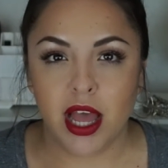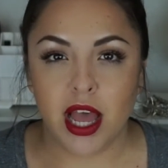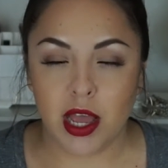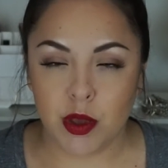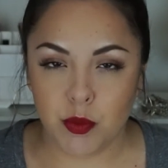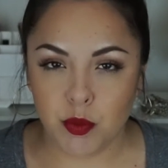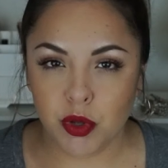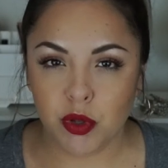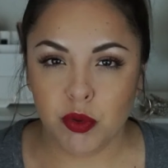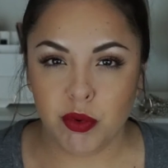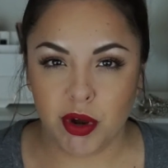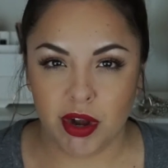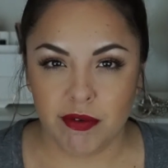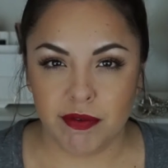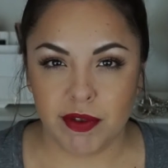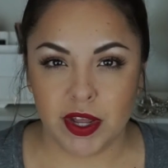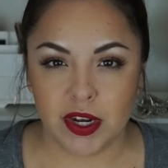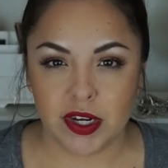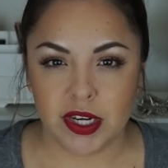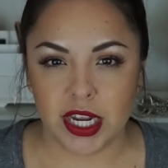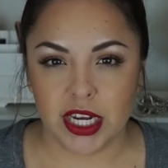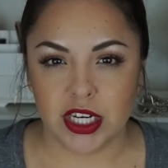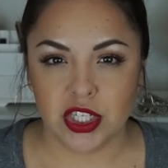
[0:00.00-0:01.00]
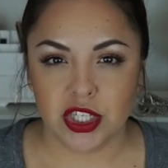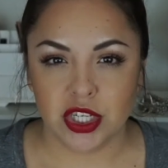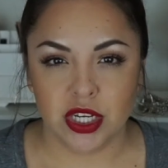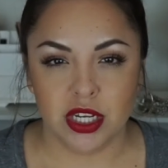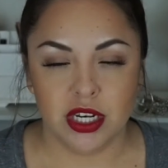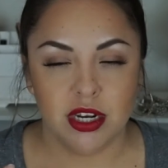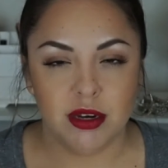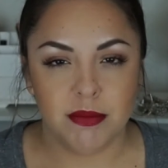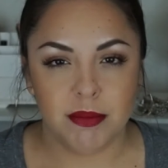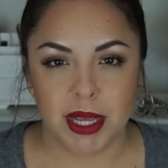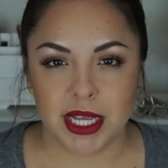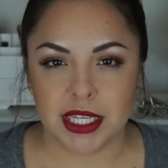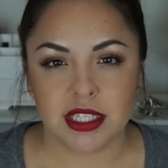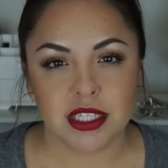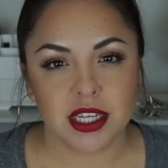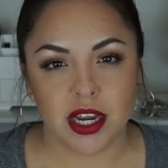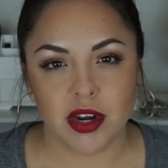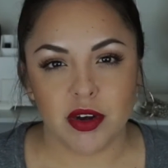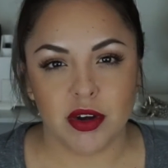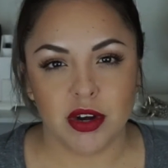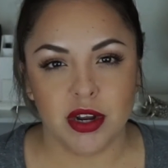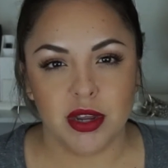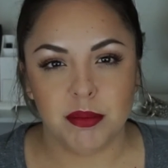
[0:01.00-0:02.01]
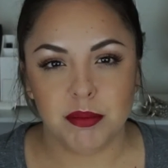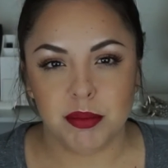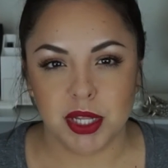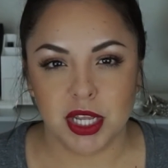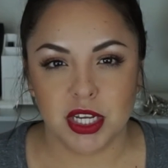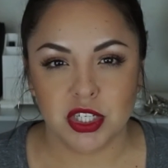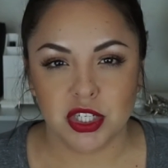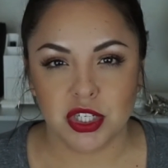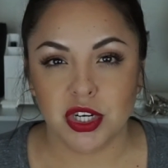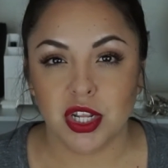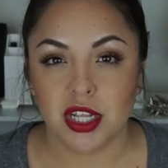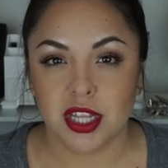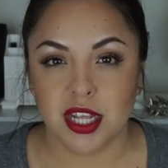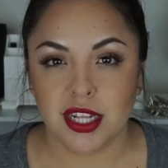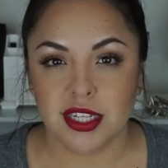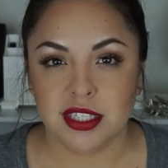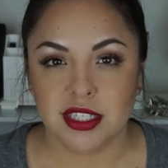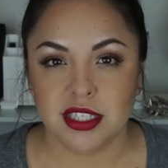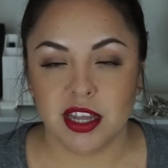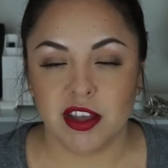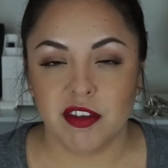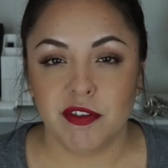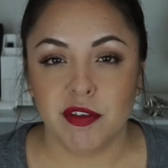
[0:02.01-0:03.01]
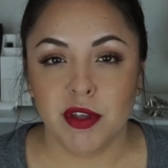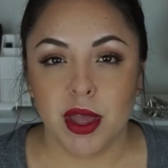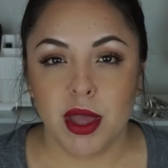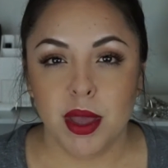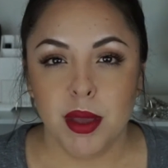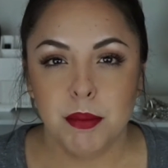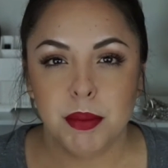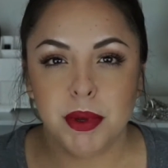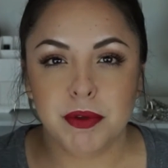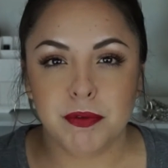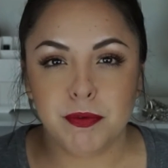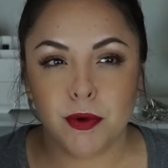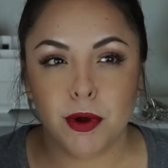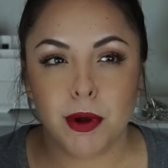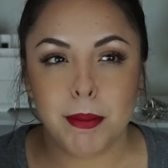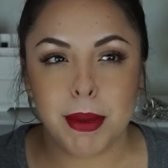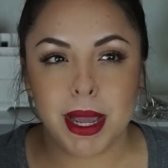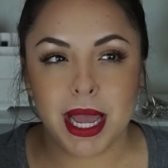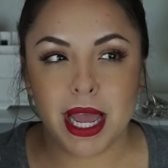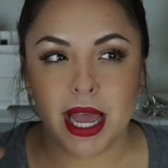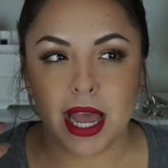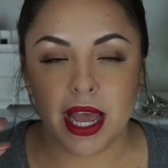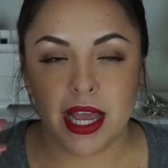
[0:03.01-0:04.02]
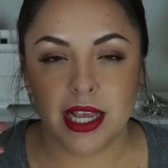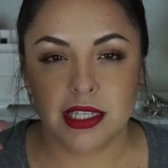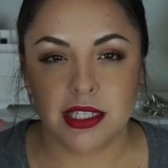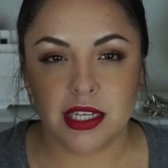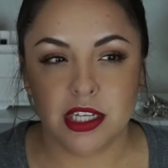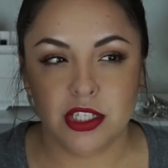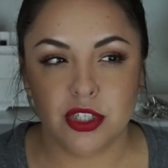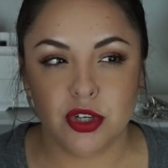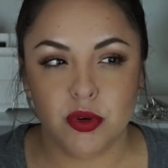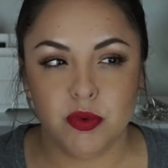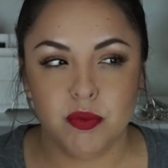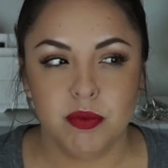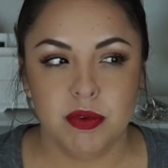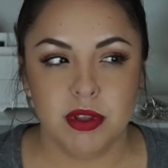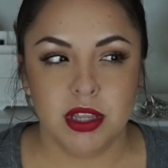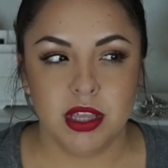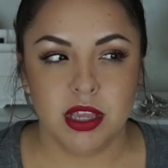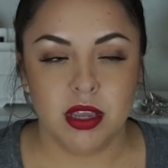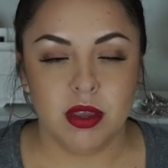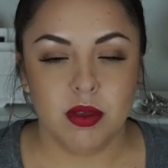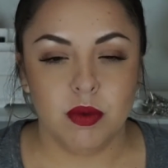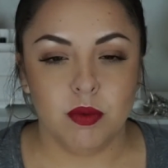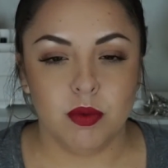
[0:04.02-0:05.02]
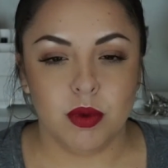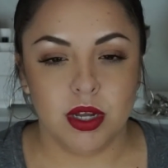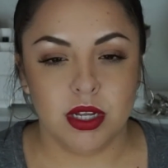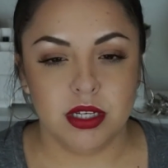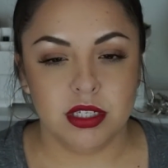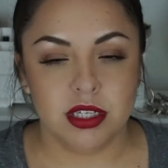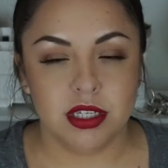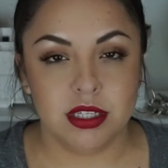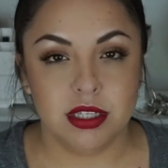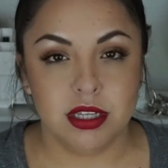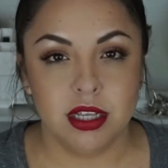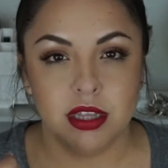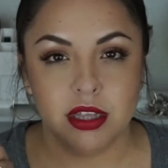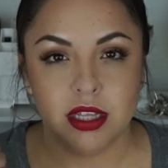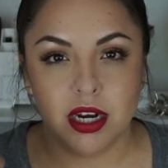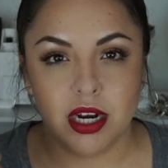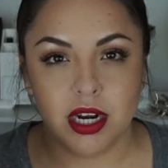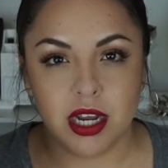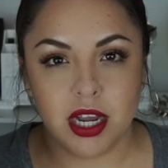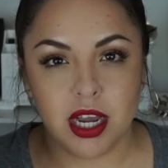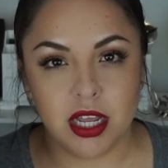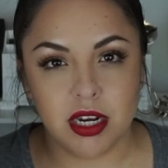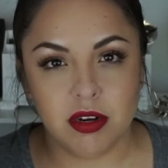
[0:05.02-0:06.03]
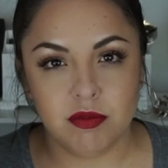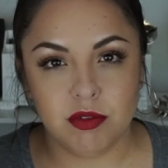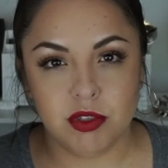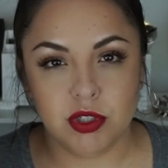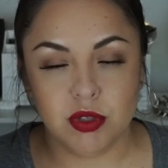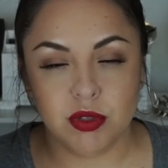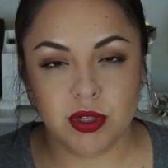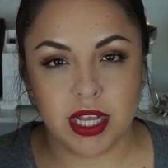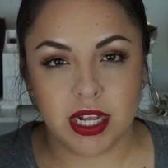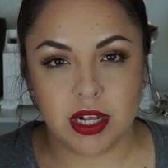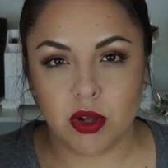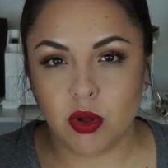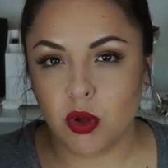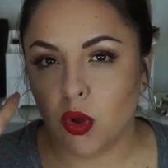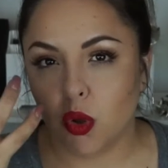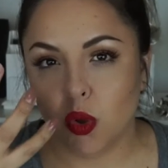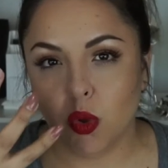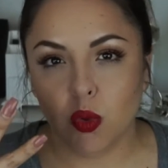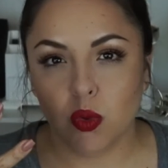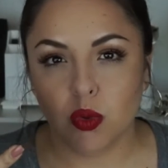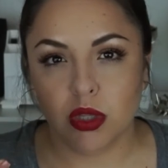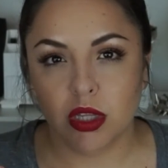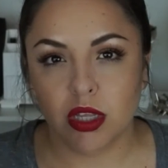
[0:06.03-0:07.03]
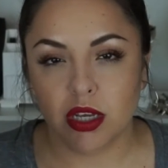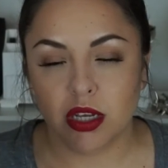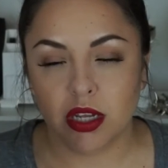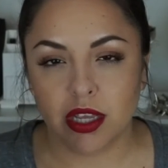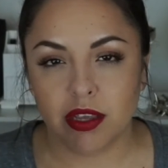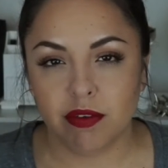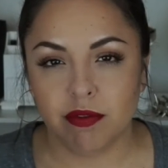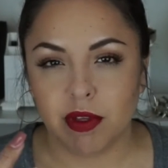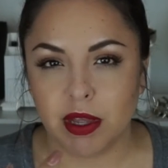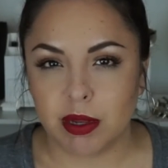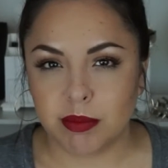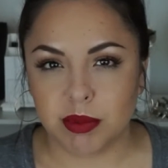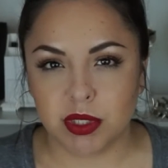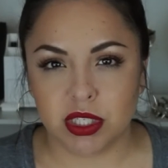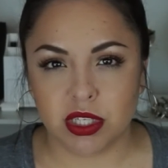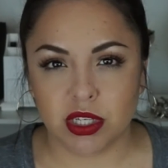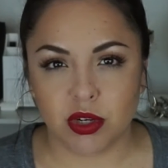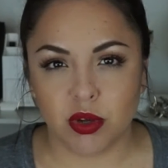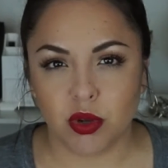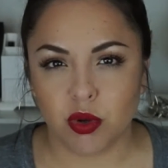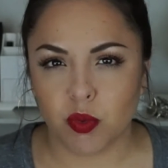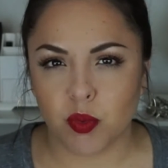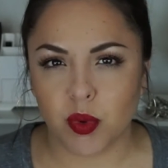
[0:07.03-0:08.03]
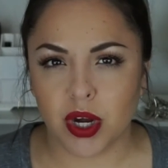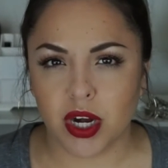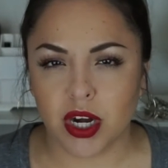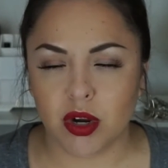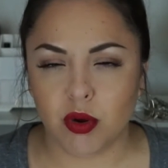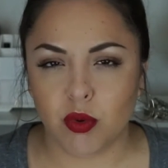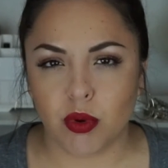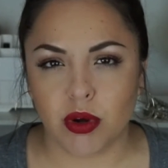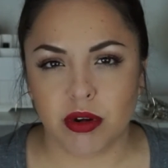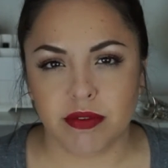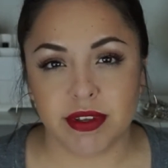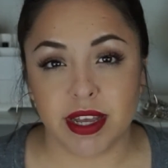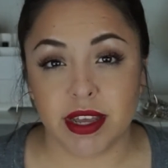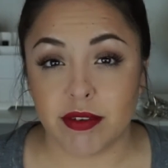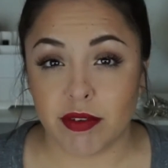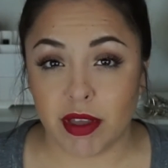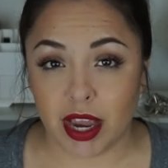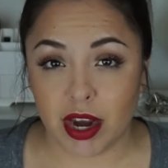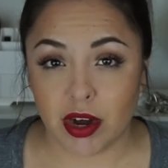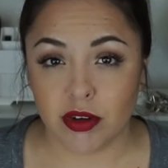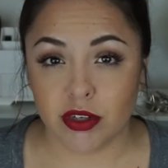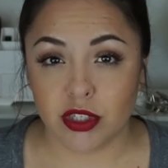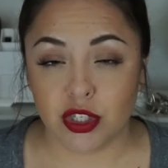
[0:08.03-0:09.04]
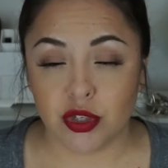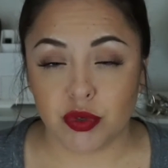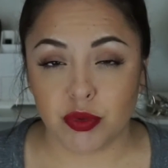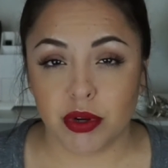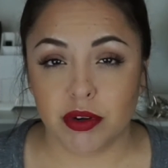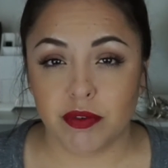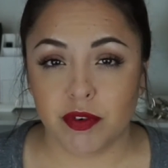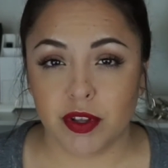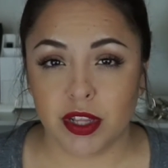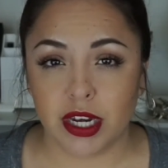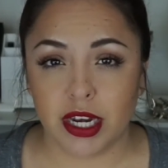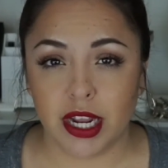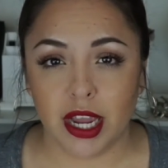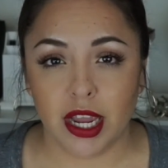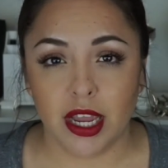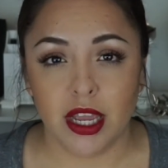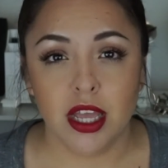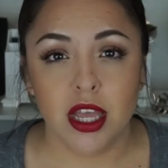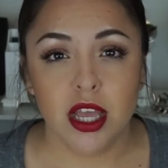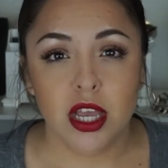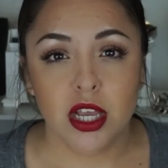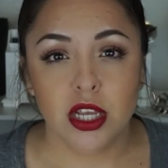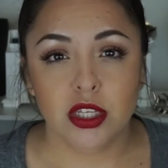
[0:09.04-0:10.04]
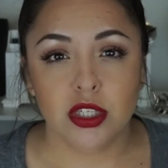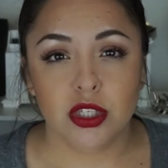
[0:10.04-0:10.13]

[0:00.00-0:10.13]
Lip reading: I will wear foundation and mascara and blush and all that stuff, but for my eyes I don't really want to sit there and kind of do like a whole look if I'm just gonna go to work or if I have errands to run for the day.